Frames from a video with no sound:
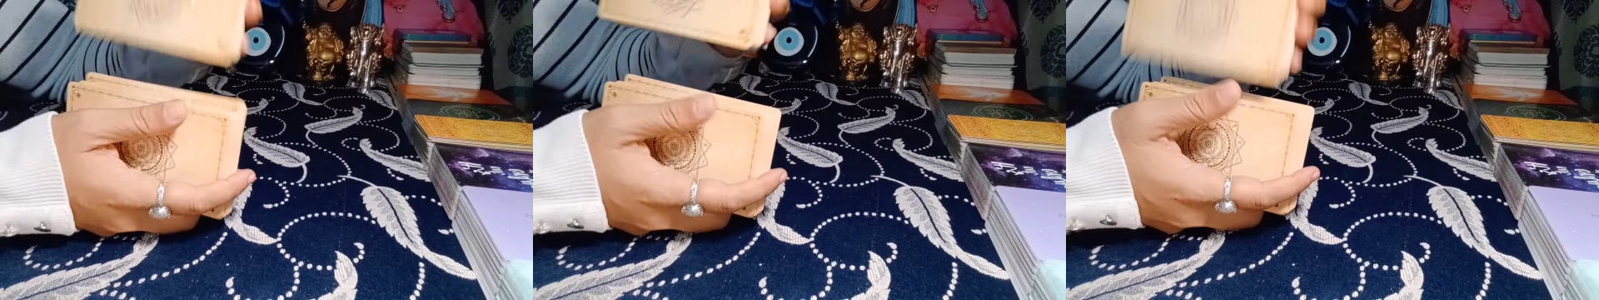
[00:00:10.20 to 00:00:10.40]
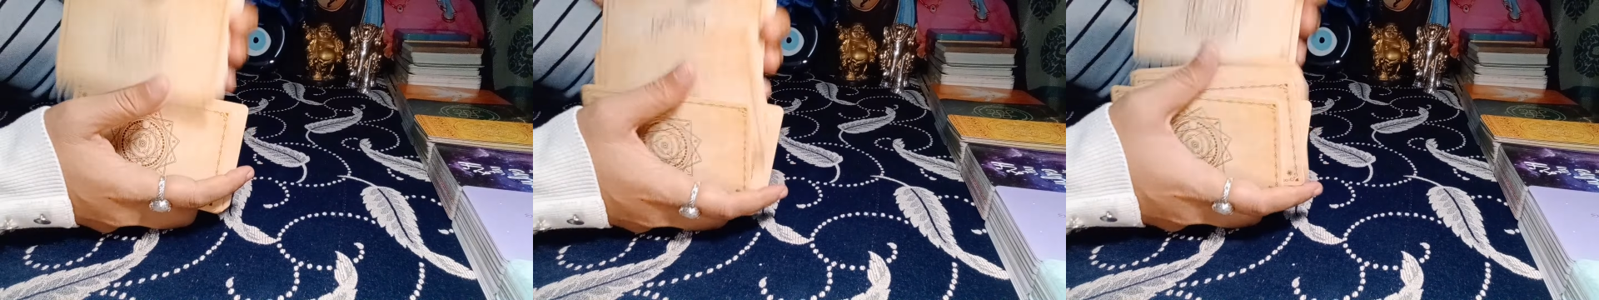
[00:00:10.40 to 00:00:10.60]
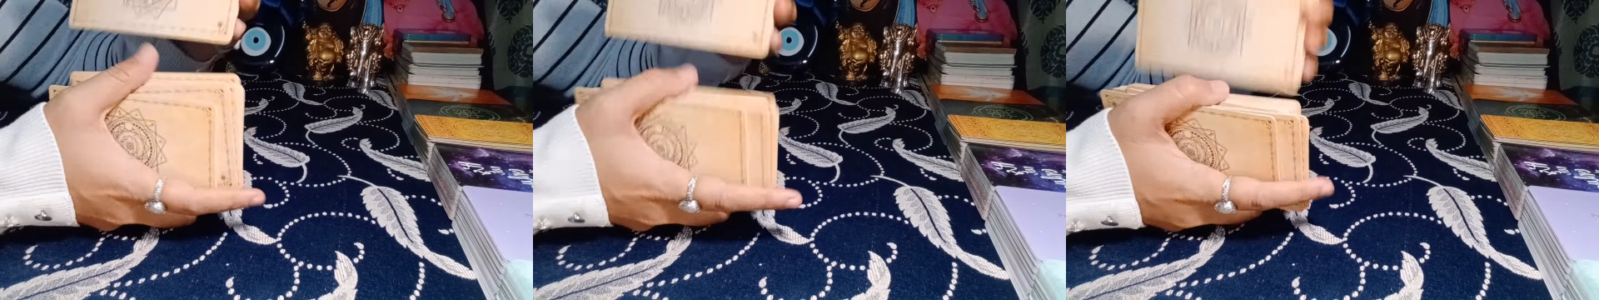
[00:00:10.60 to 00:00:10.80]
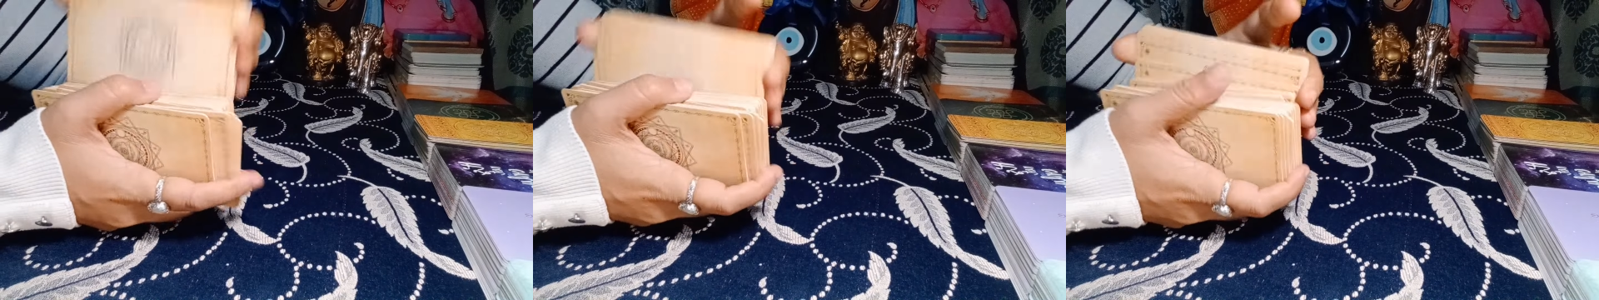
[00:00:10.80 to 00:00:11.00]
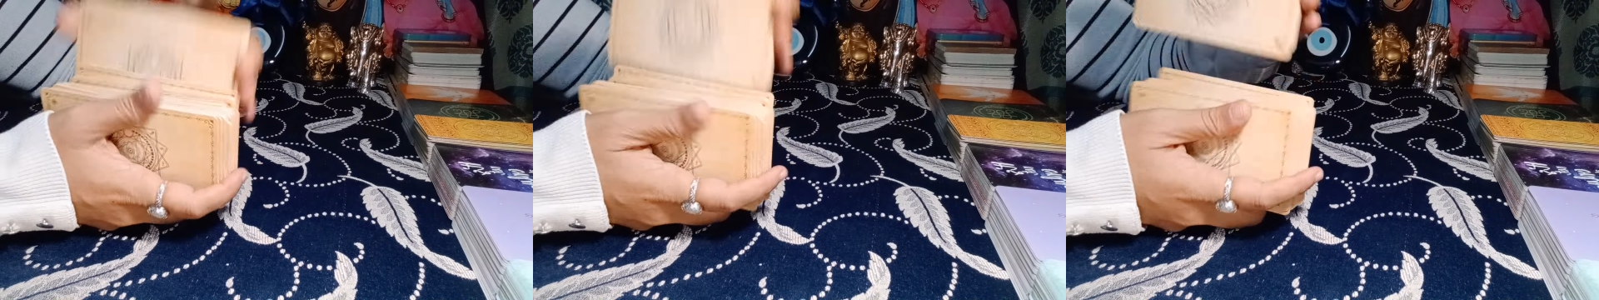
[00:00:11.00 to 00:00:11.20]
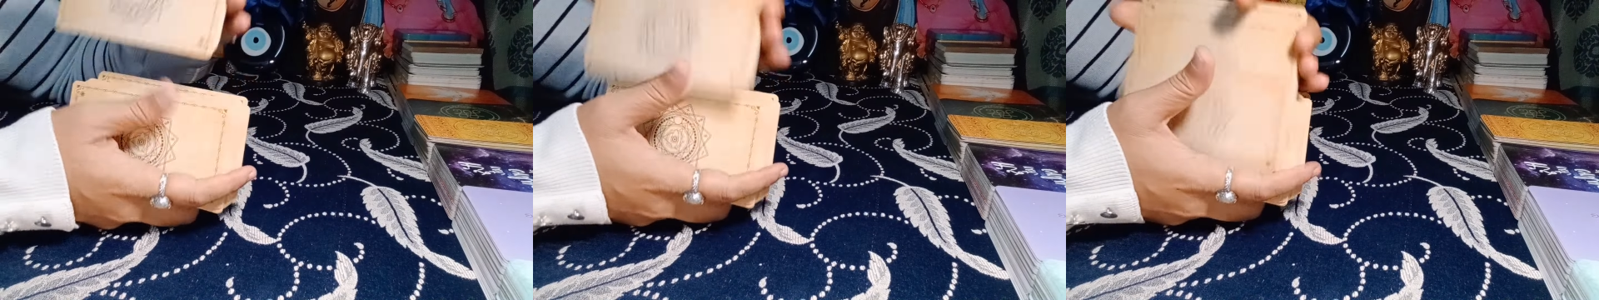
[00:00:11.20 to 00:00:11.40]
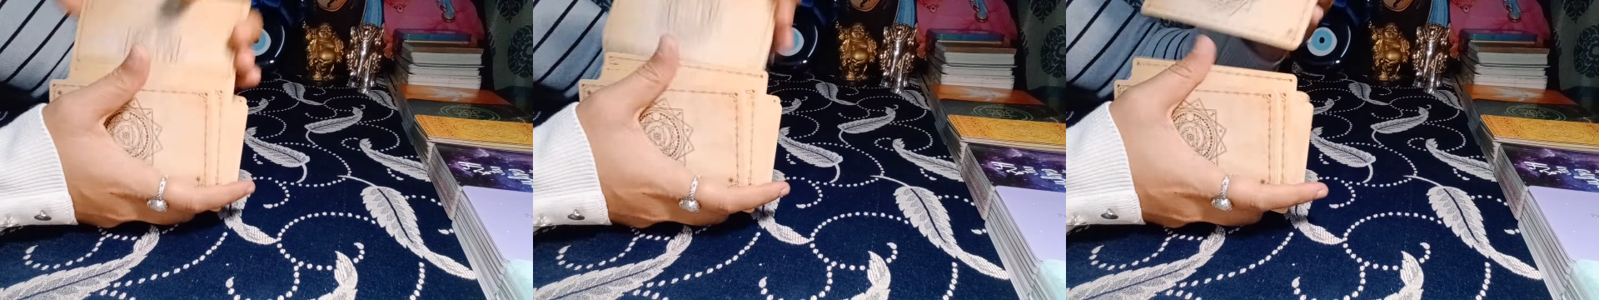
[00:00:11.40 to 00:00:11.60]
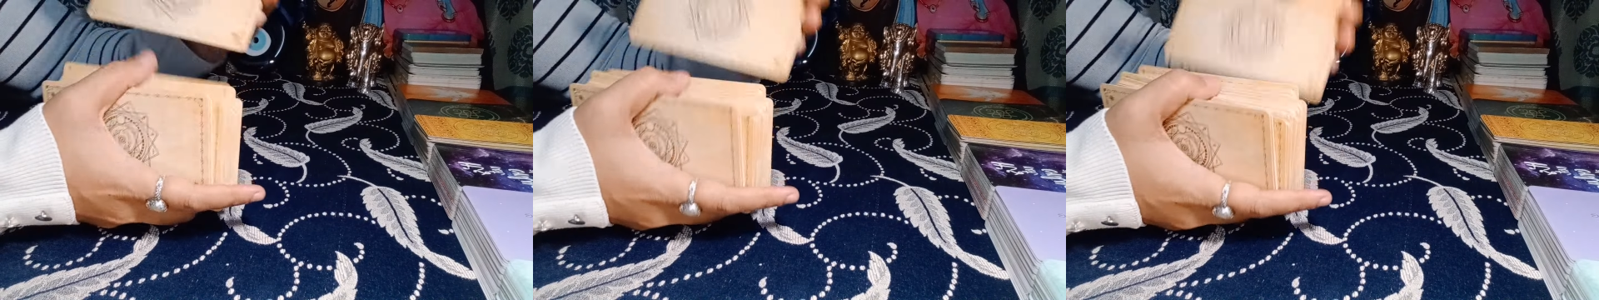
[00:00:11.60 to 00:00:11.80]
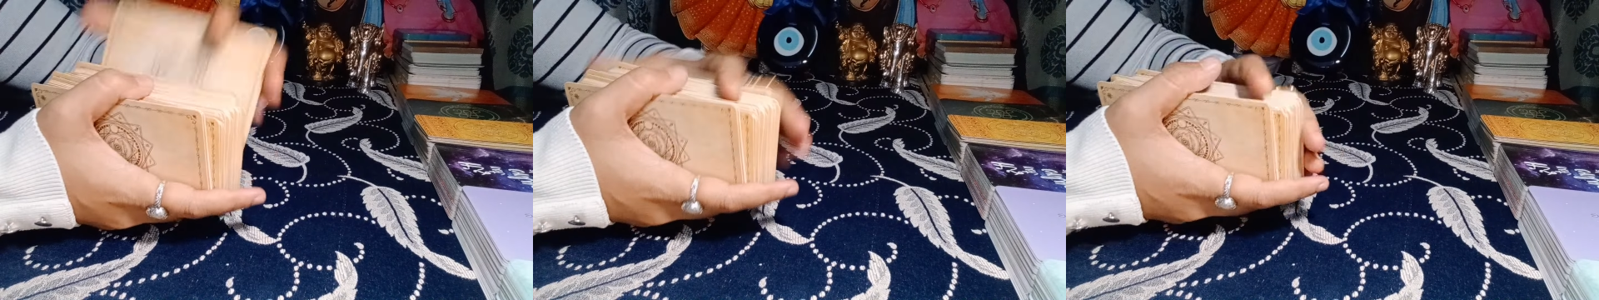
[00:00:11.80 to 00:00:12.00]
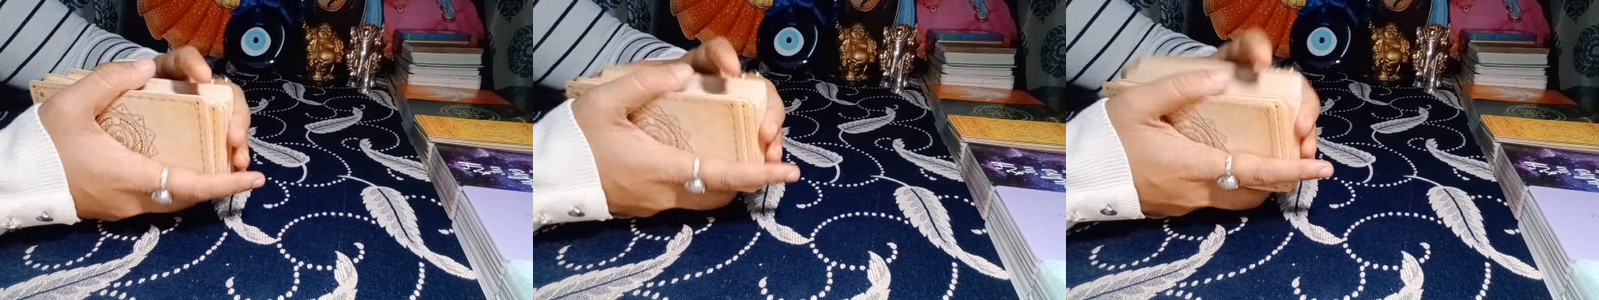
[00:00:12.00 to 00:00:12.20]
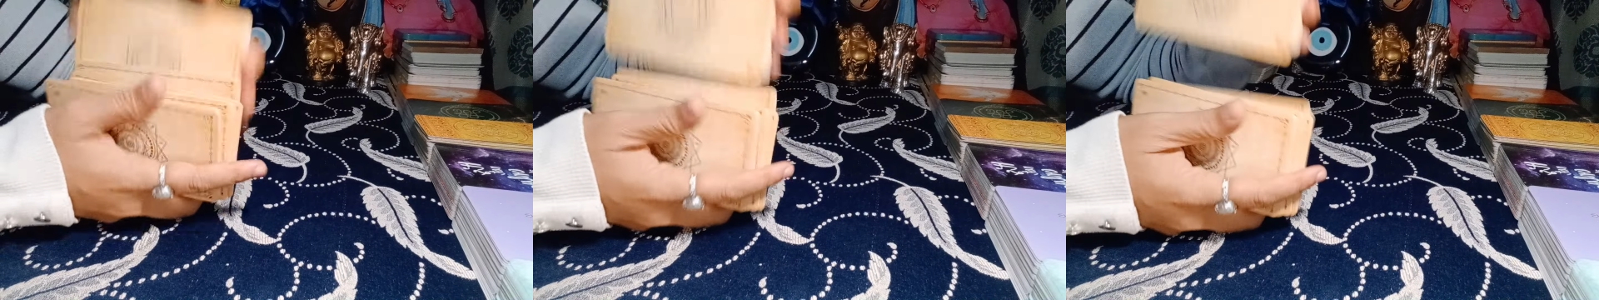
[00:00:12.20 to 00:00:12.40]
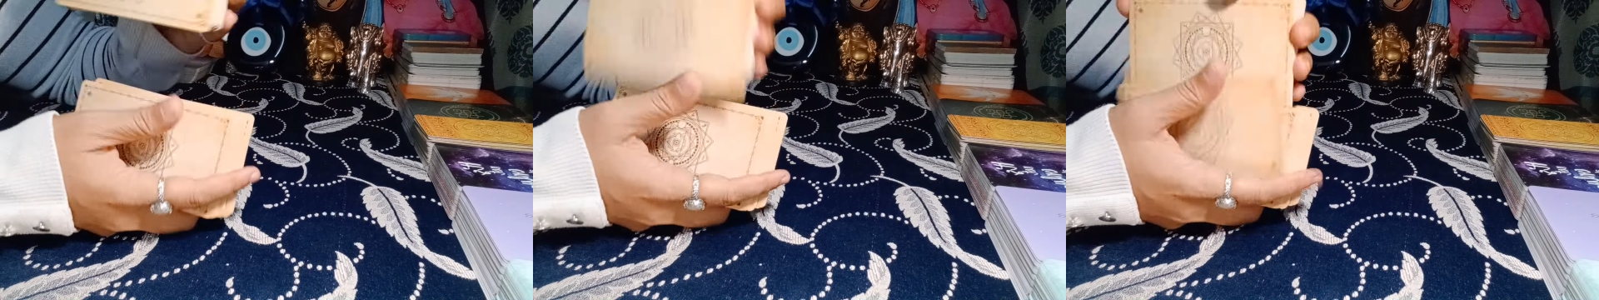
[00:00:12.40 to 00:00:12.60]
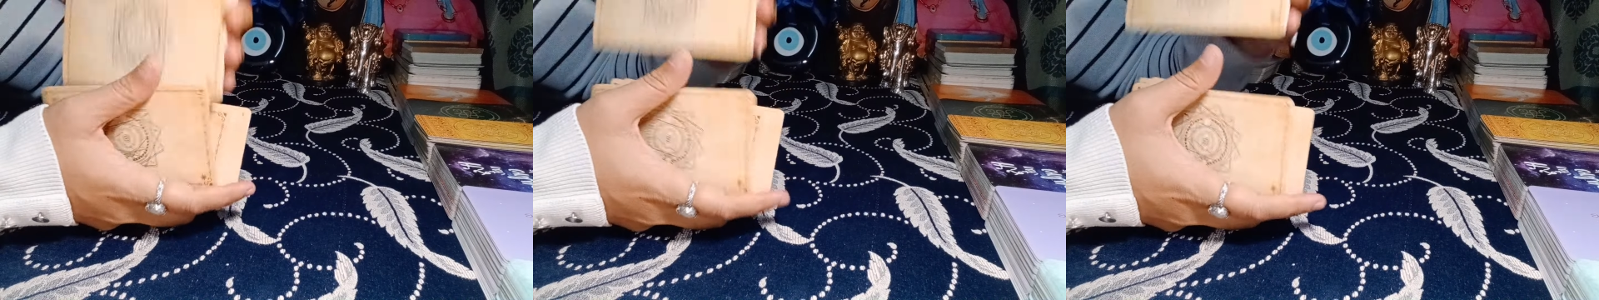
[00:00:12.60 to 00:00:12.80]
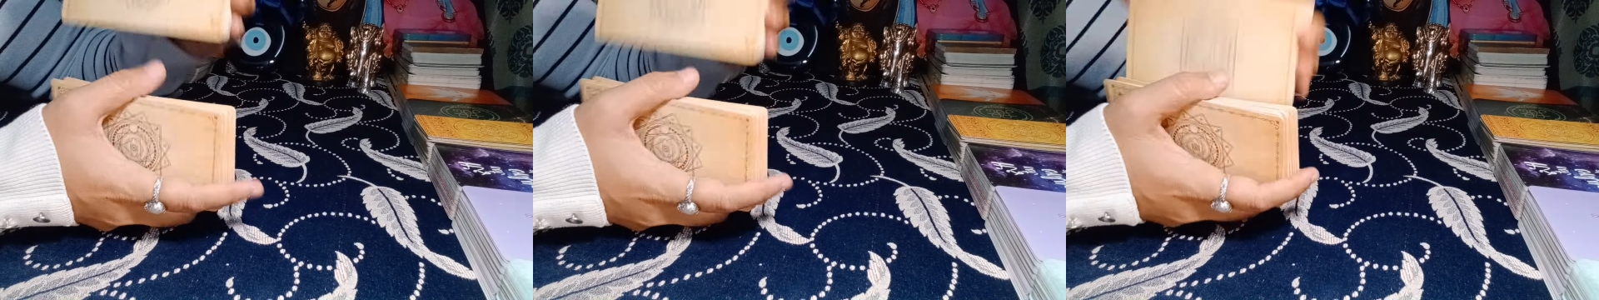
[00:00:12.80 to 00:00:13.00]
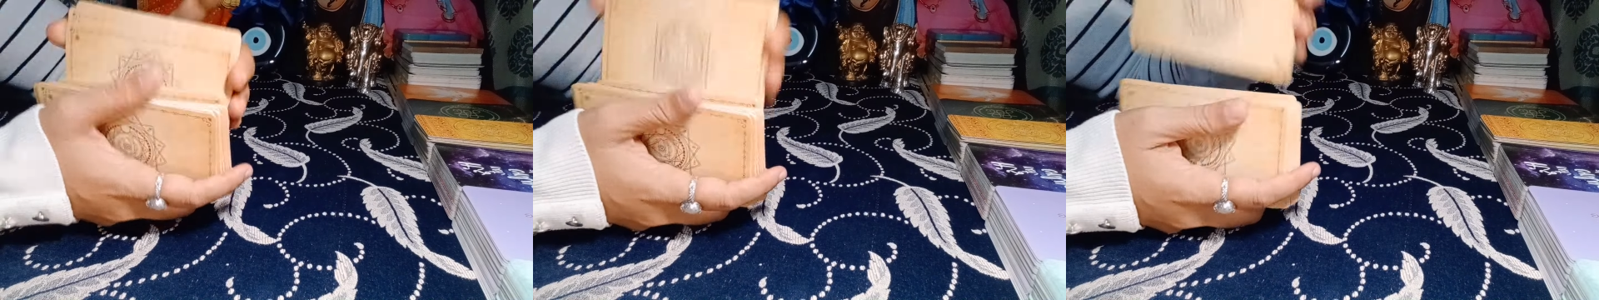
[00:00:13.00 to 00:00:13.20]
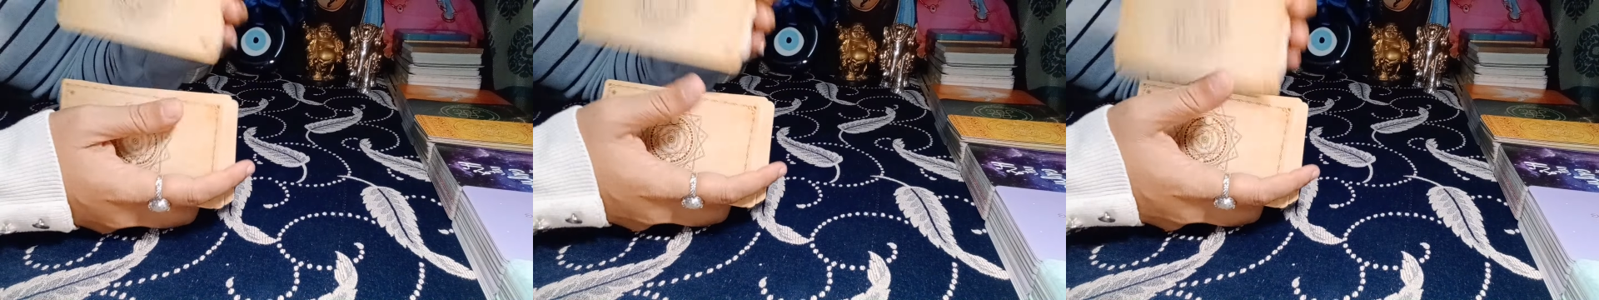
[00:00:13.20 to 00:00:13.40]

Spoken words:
(no speaker visible)